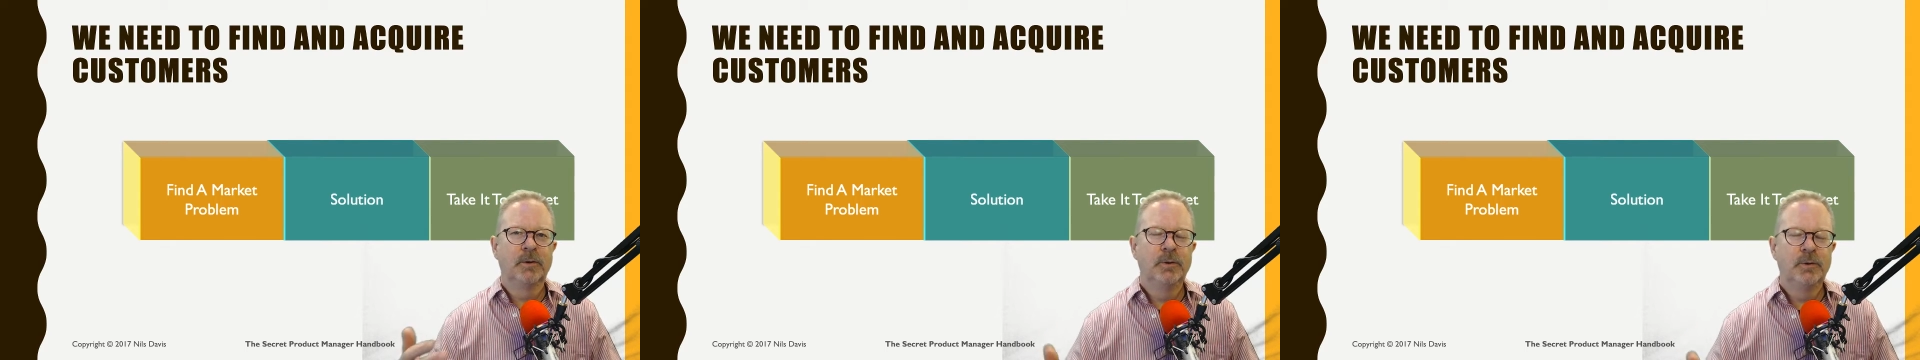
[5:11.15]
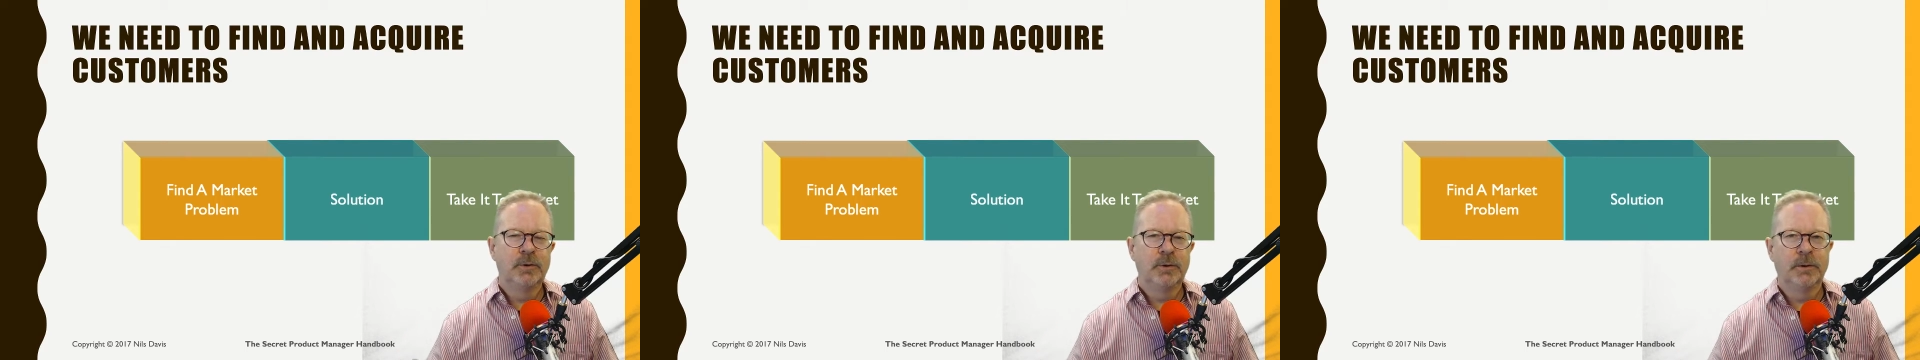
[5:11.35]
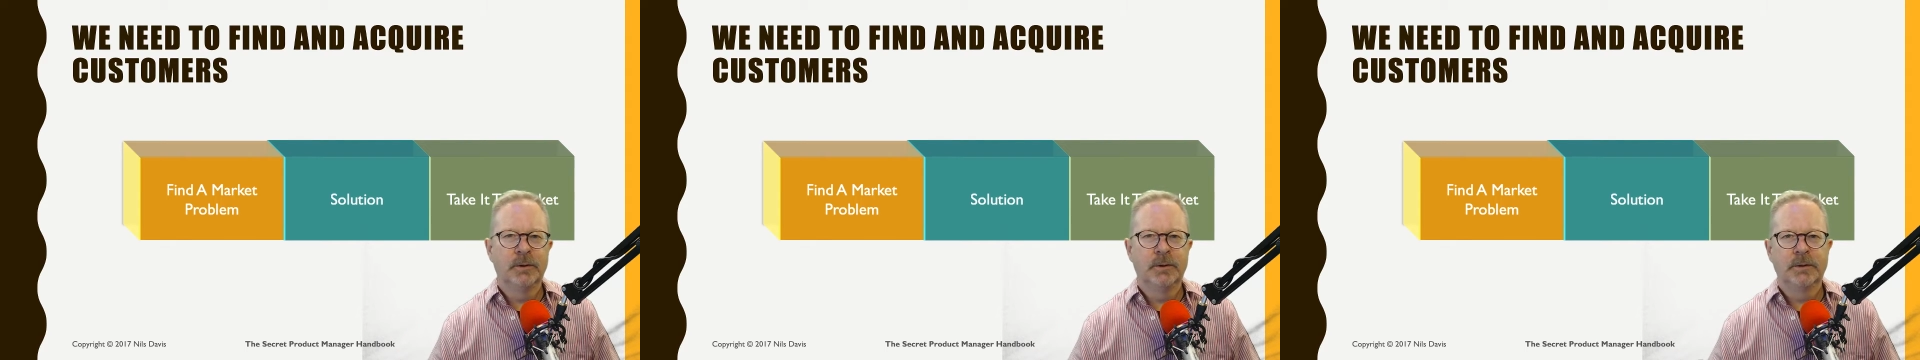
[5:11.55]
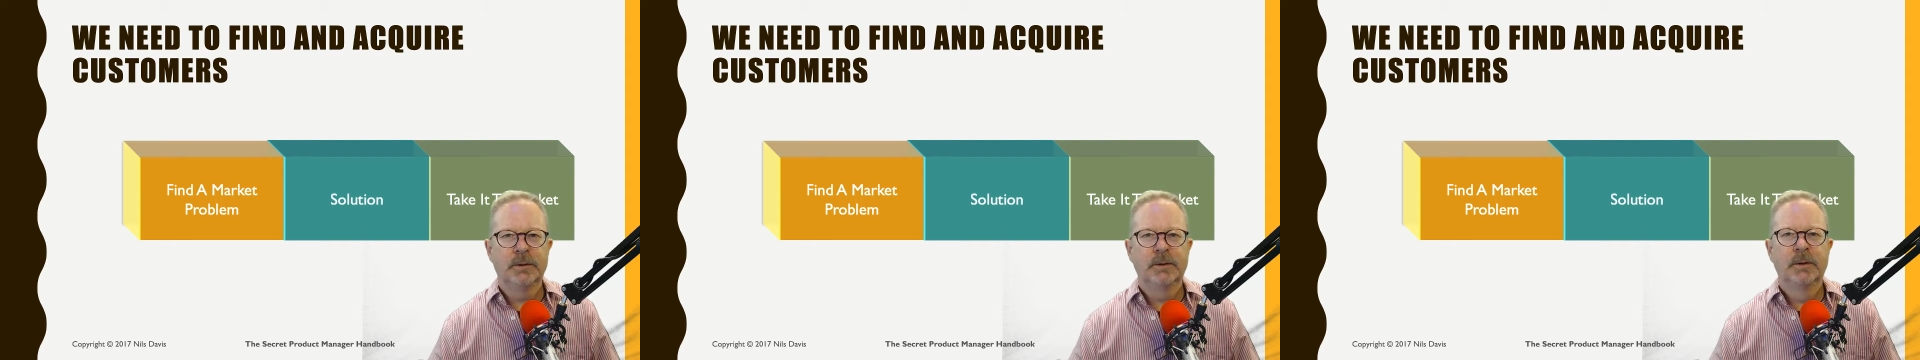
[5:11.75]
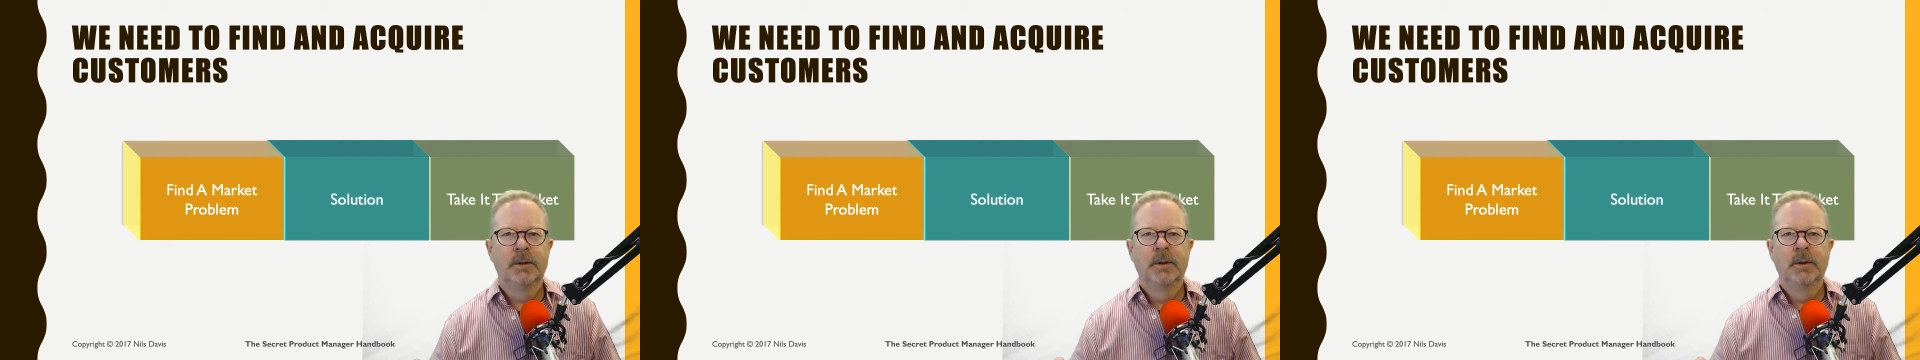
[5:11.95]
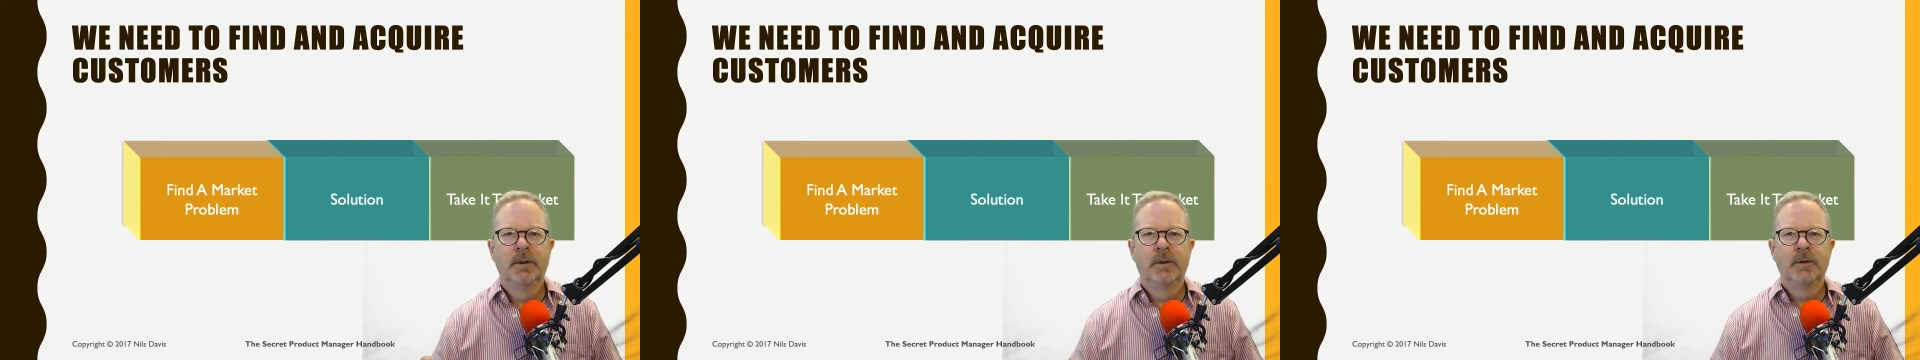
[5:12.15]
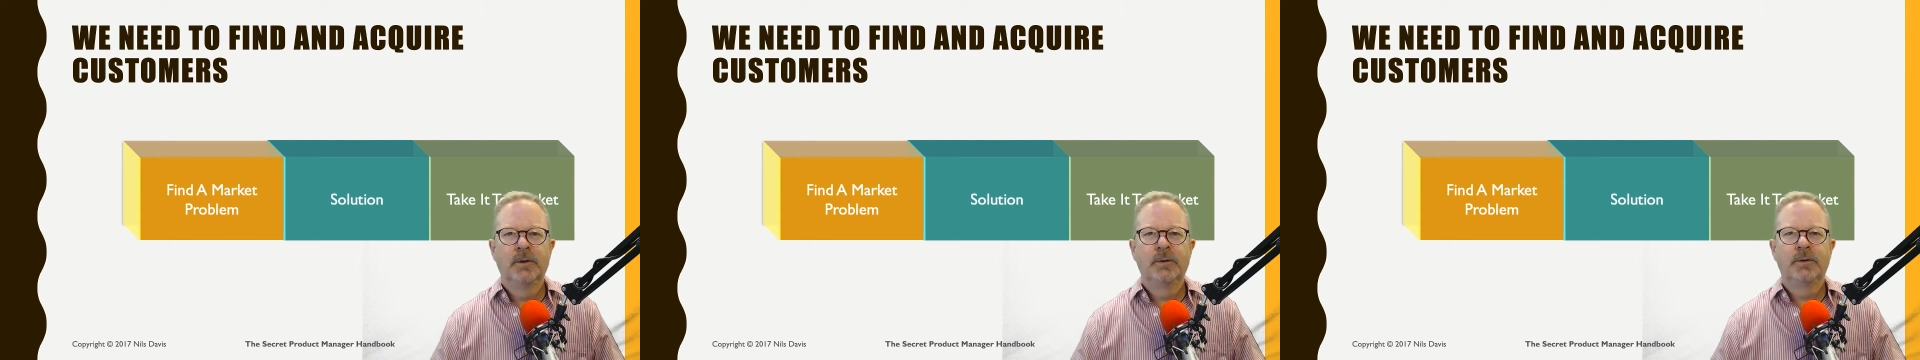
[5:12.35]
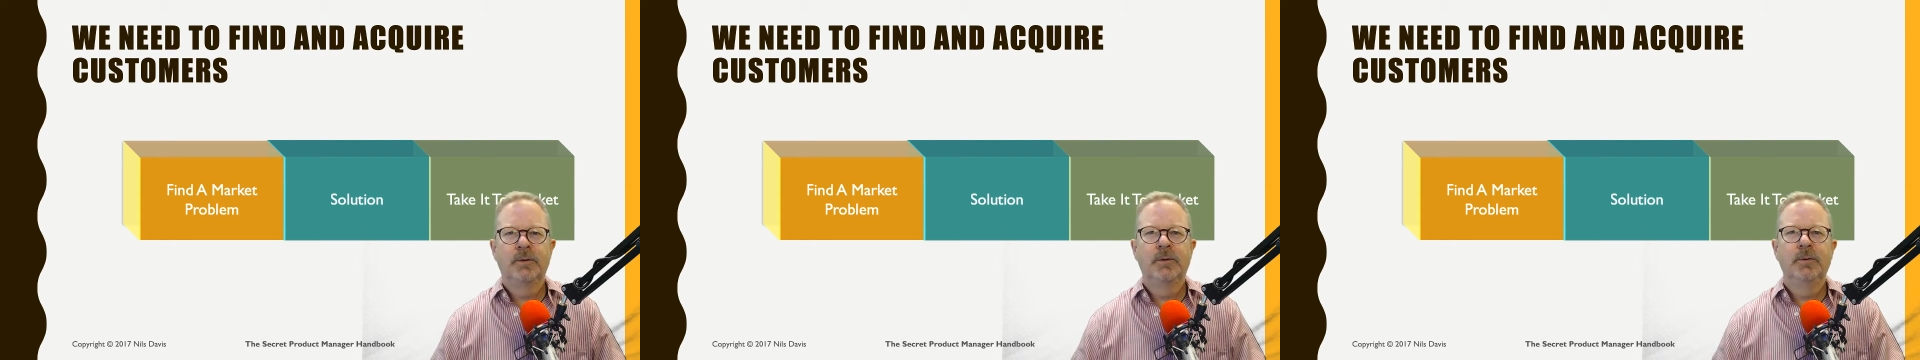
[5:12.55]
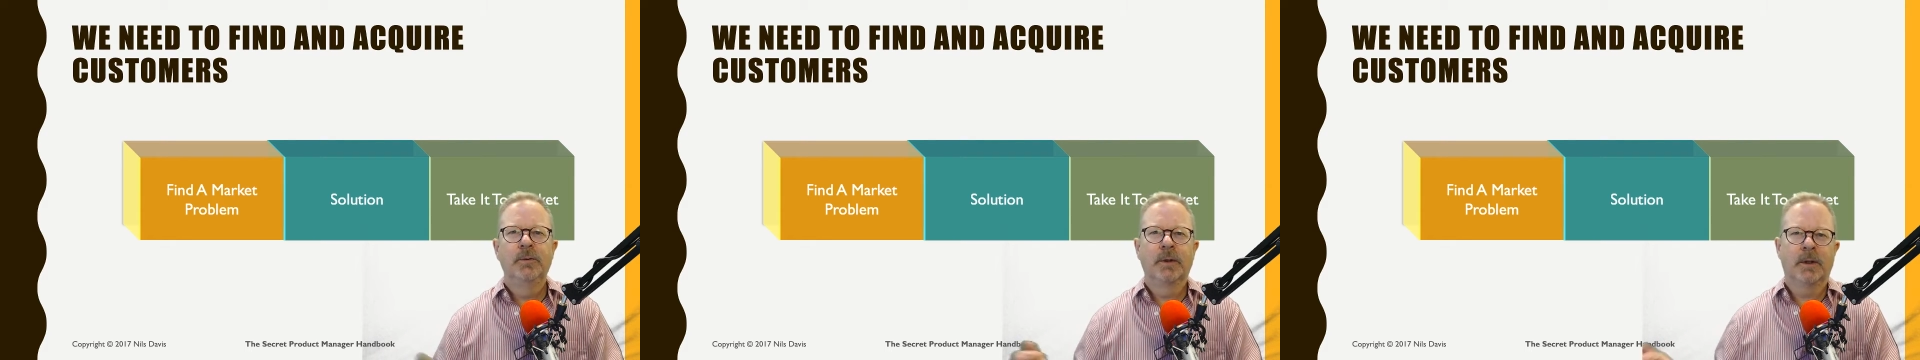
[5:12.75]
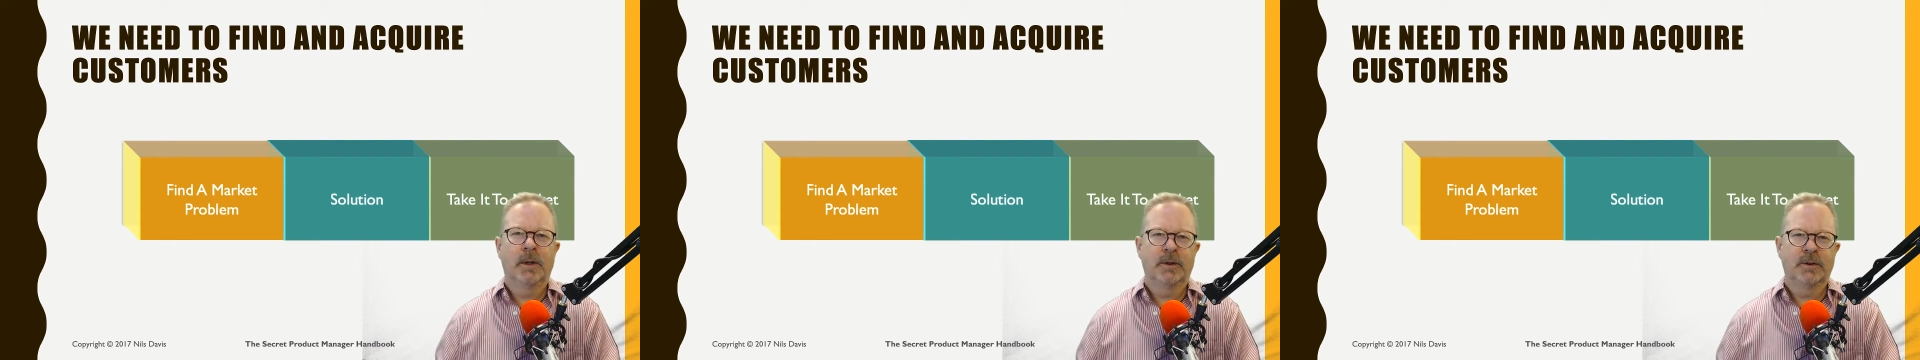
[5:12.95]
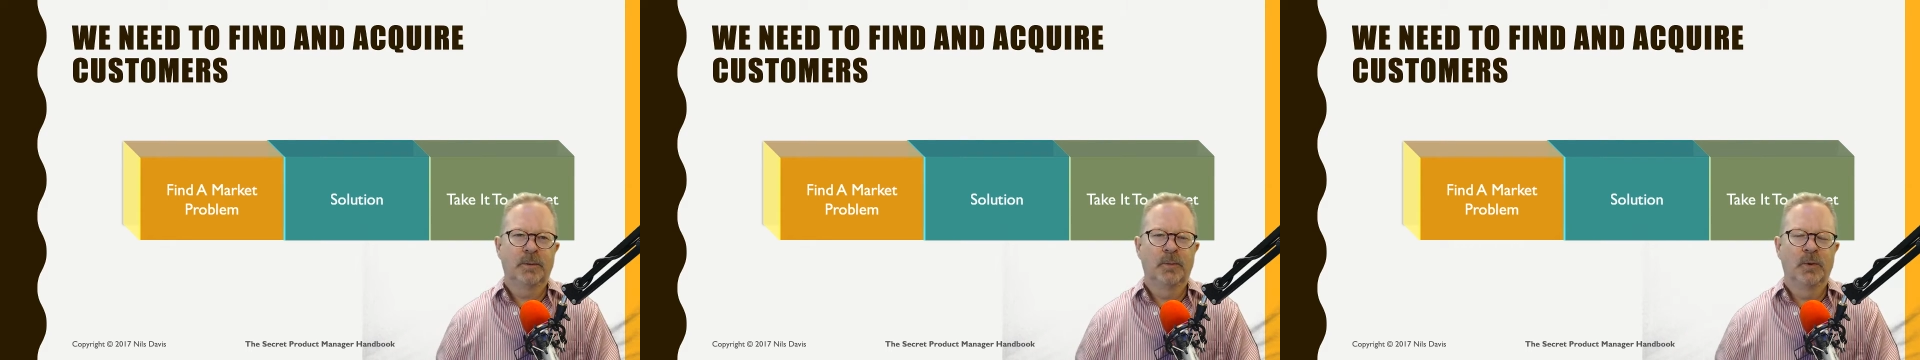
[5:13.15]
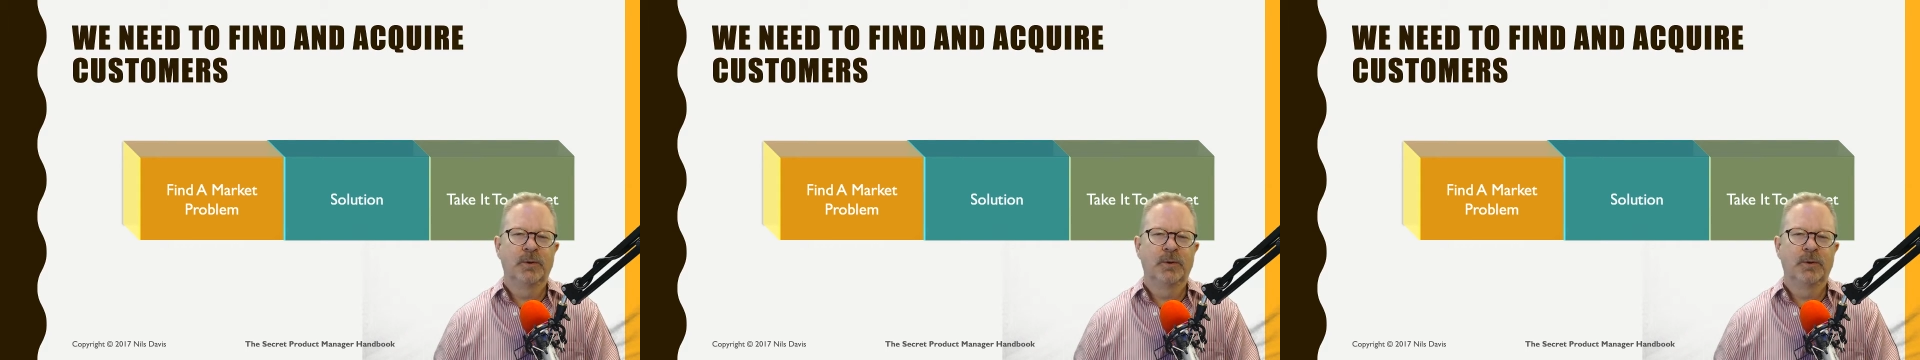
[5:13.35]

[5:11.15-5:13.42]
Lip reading: to the customers who need the solutions.